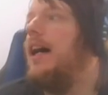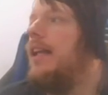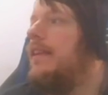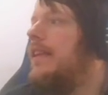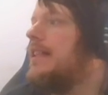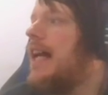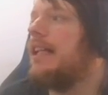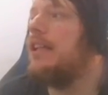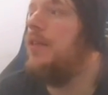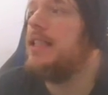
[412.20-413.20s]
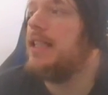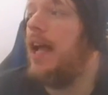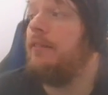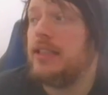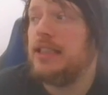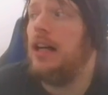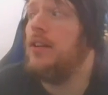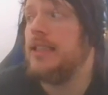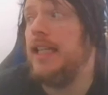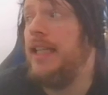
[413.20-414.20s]
this activates and
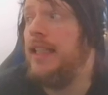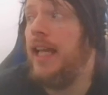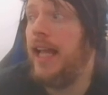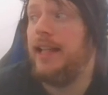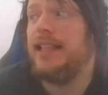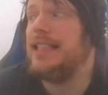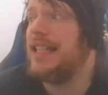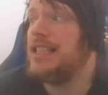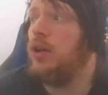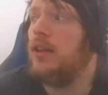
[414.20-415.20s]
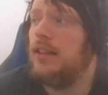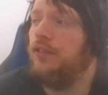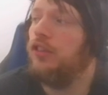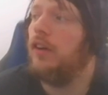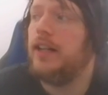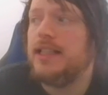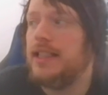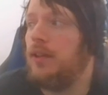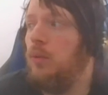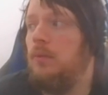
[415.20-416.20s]
resolves in the hand. It's like Sog the Floor and it's
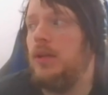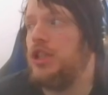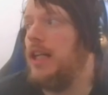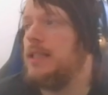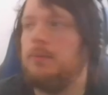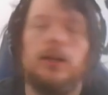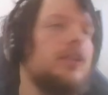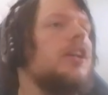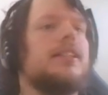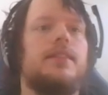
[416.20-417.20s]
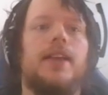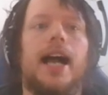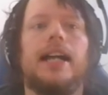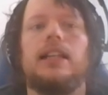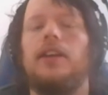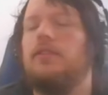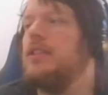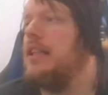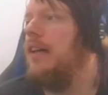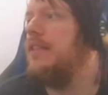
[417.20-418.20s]
like Wind Witch Eye spell. So if you activate and
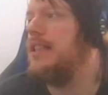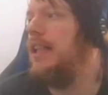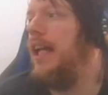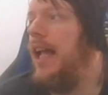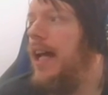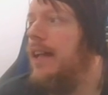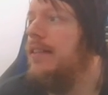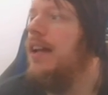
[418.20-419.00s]
resolve this in the hand,